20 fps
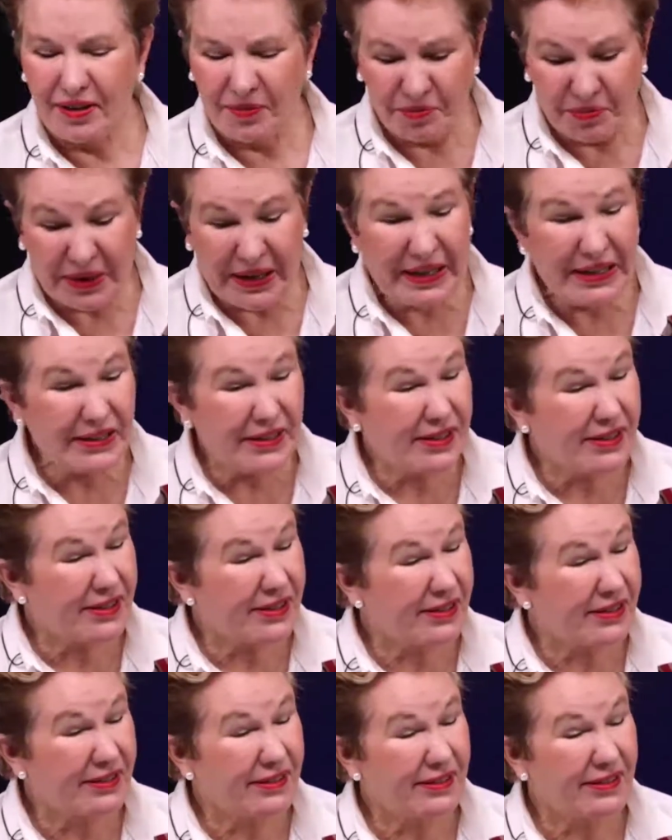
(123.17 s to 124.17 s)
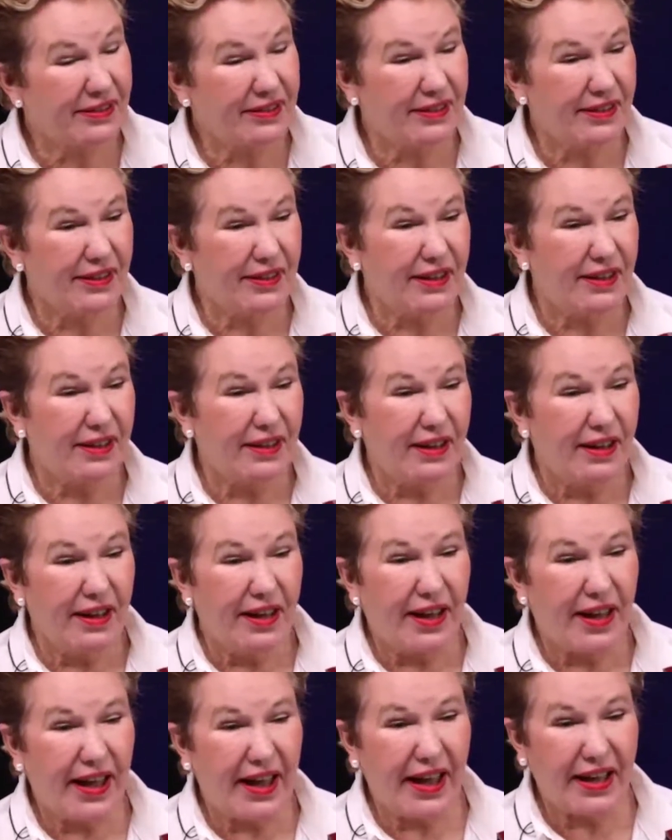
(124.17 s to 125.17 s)
beets,
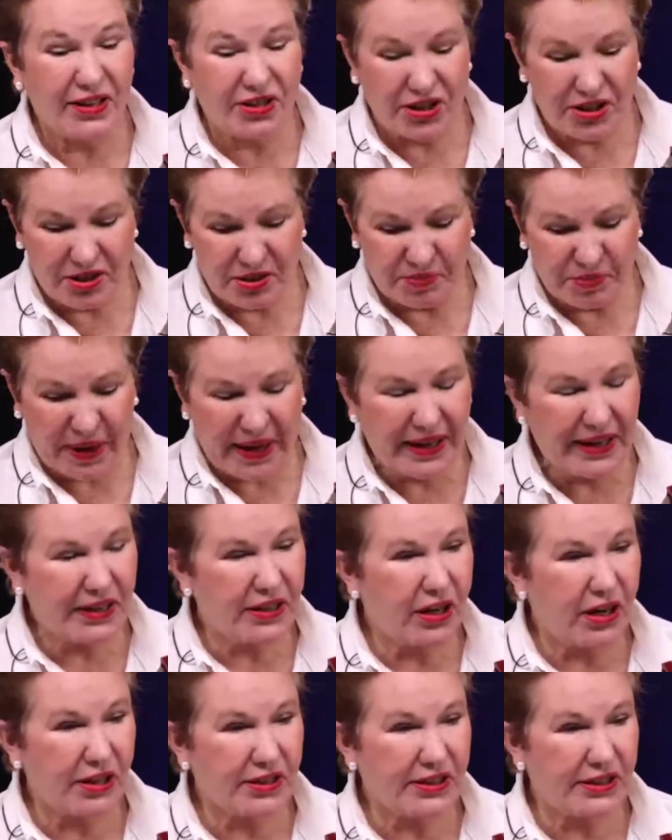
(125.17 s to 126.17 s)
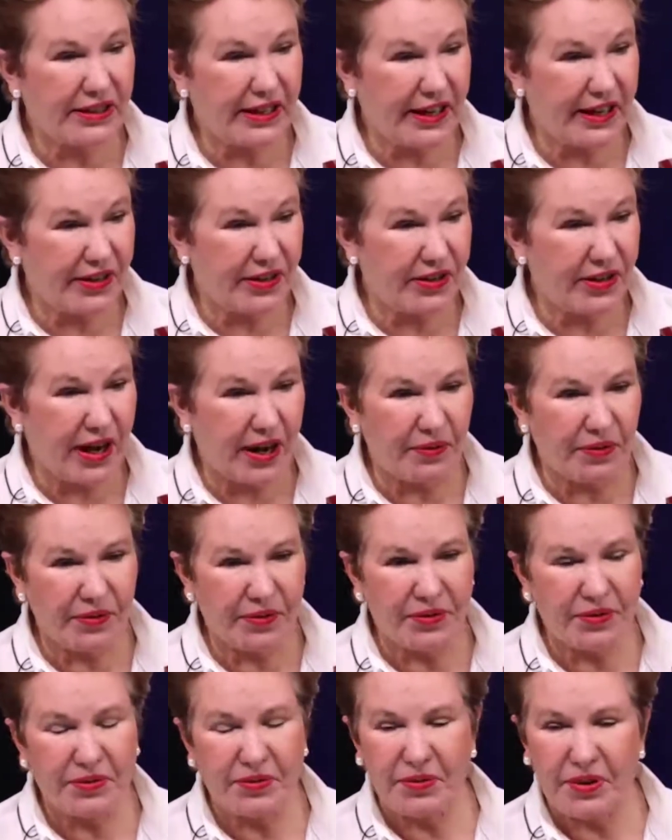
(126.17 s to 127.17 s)
and just bake it all together. I would
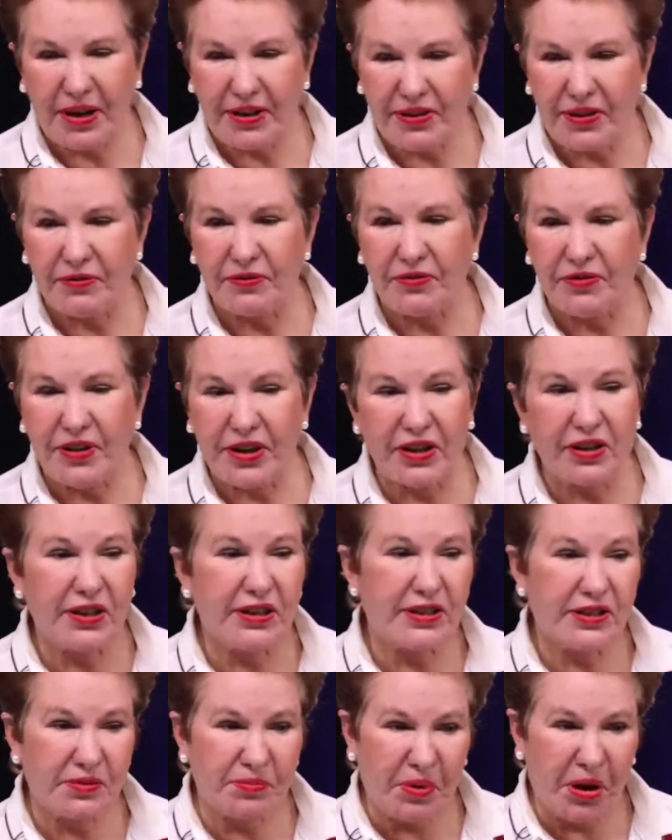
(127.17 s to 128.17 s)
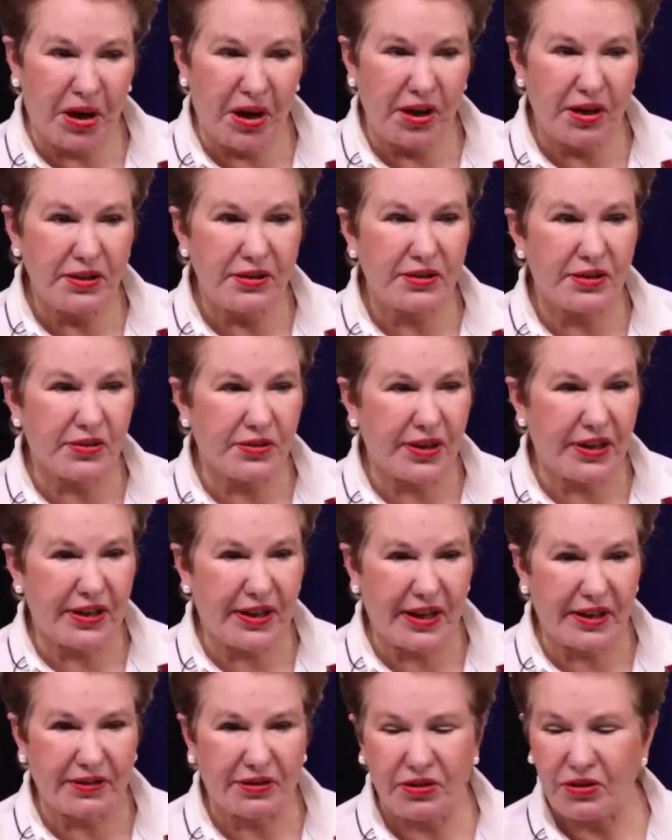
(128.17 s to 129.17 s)
cut them fairly small so they
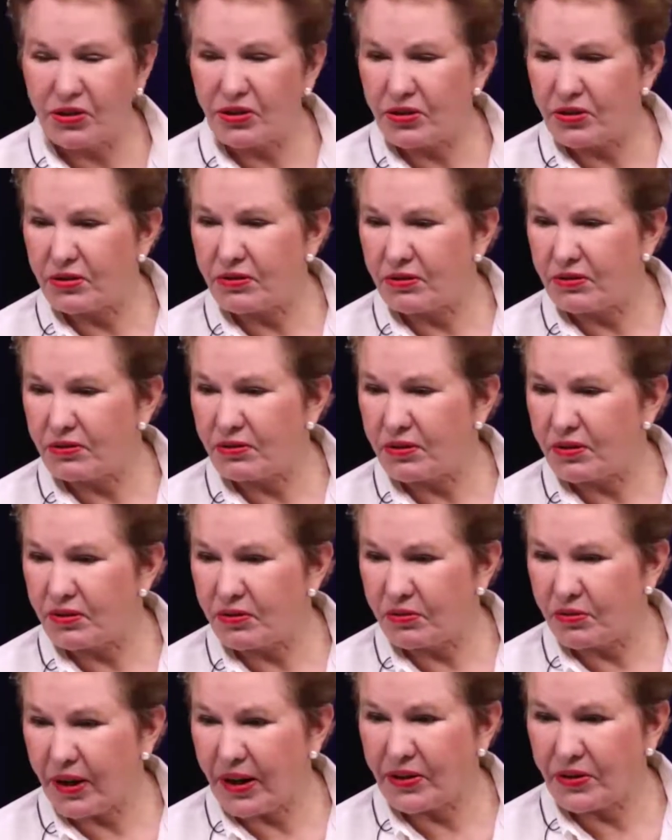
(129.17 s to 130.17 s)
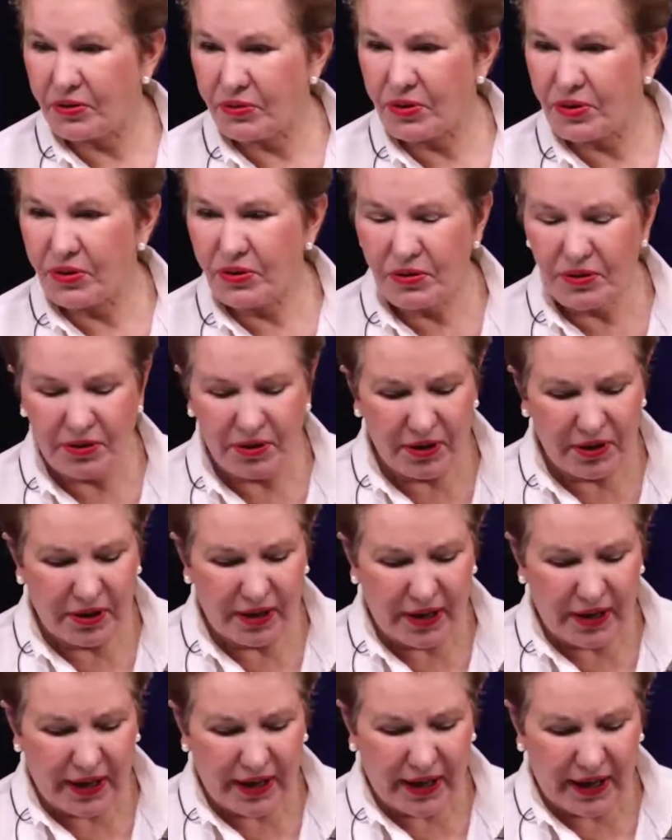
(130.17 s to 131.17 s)
get cooked right through.
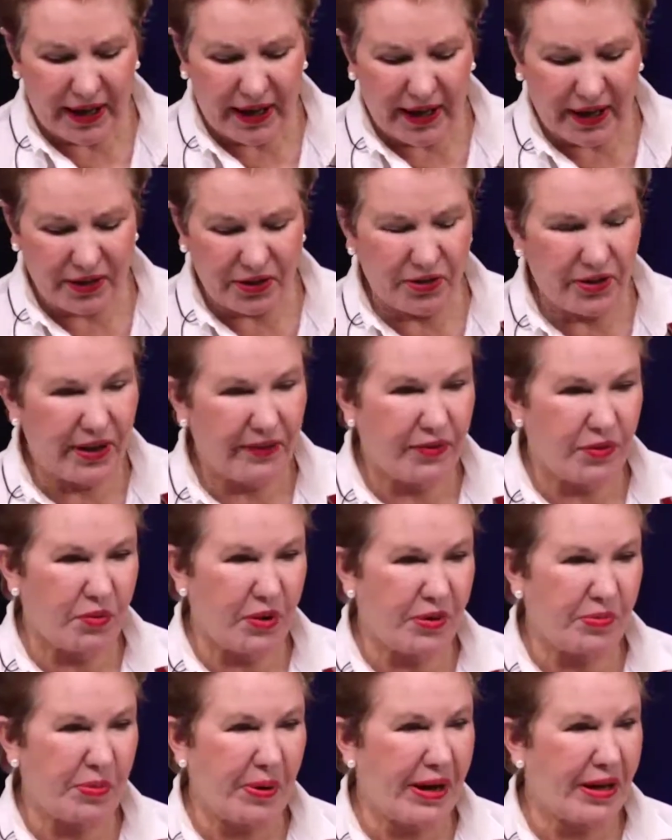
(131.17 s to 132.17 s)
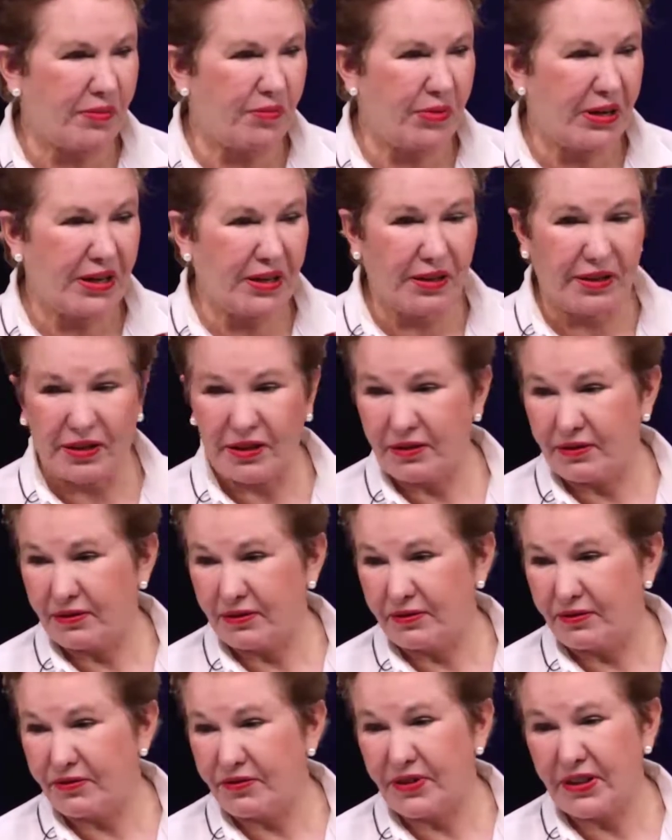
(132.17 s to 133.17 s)
And you have a one-pan meal here.
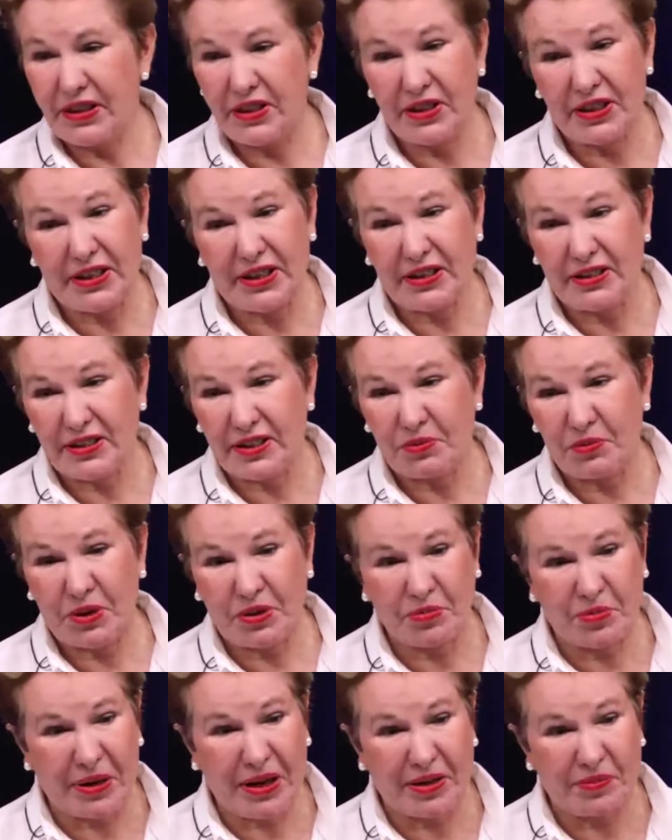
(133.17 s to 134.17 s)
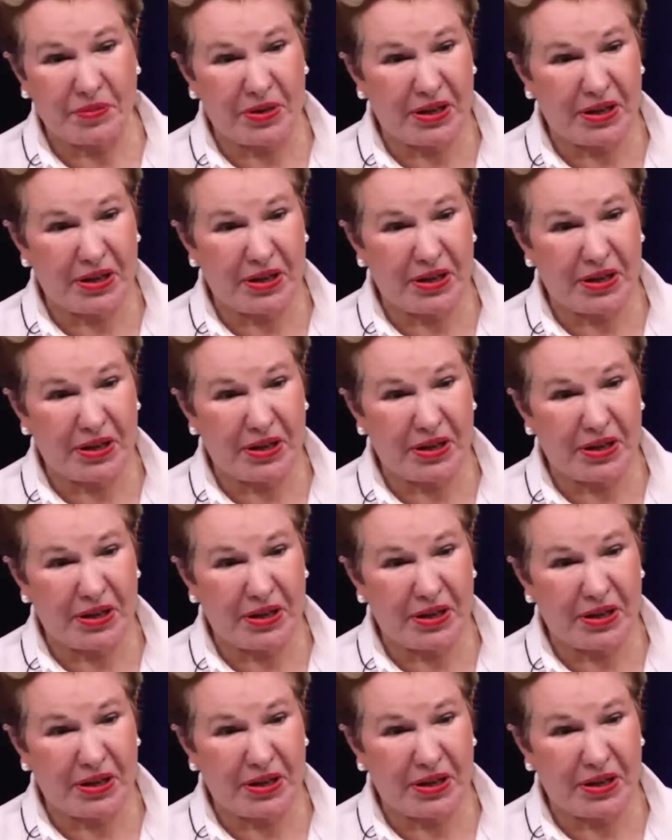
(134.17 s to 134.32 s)
Very easy one-pan